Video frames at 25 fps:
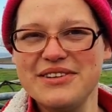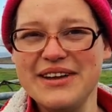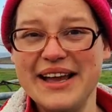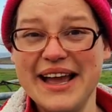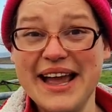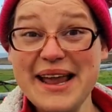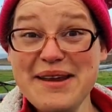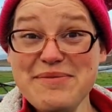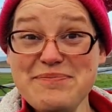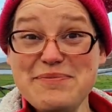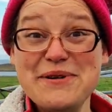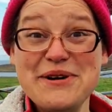
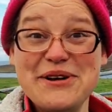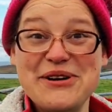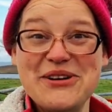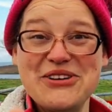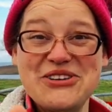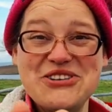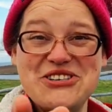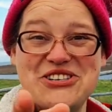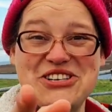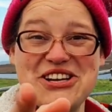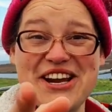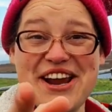
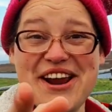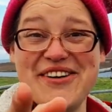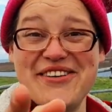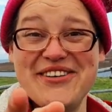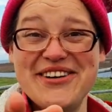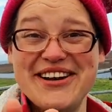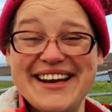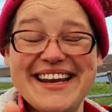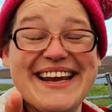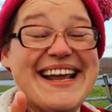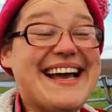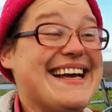Apricot
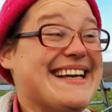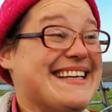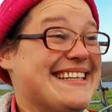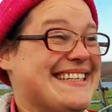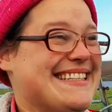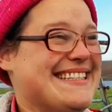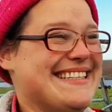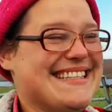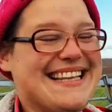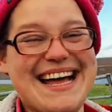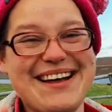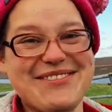sherry,
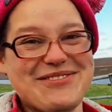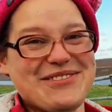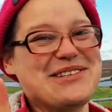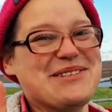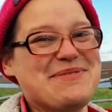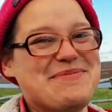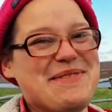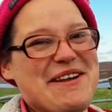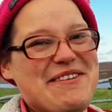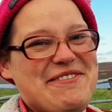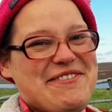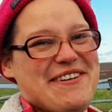yes, that
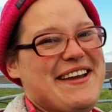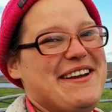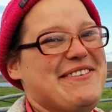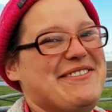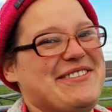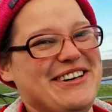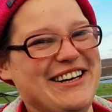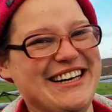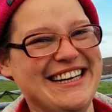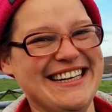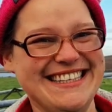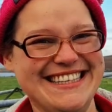was my
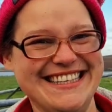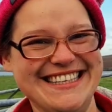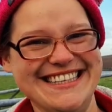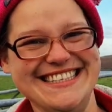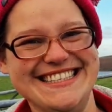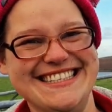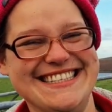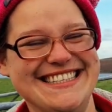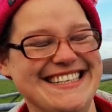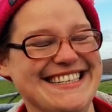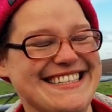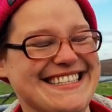favourite
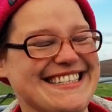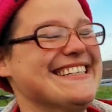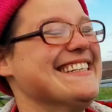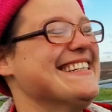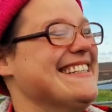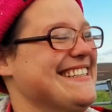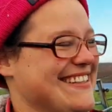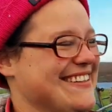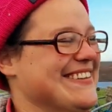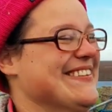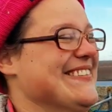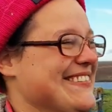this season,
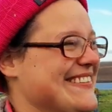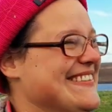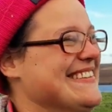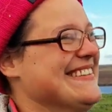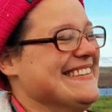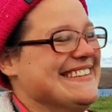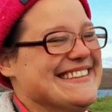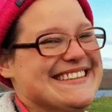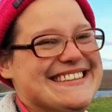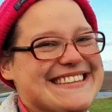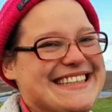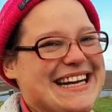so
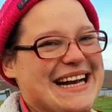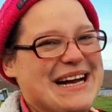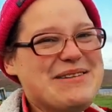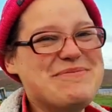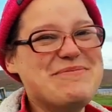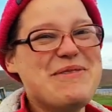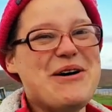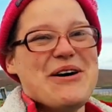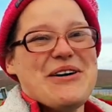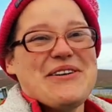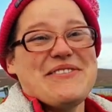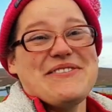
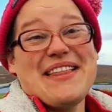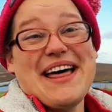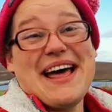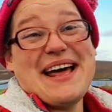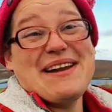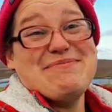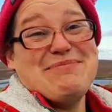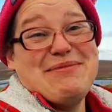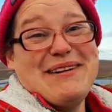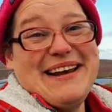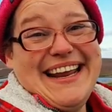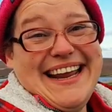more of
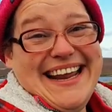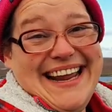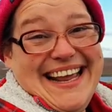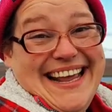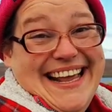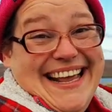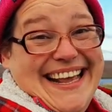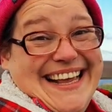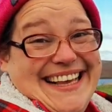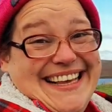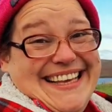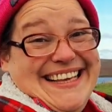that
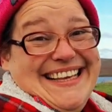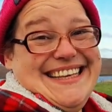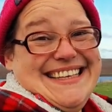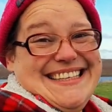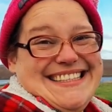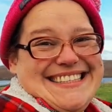please.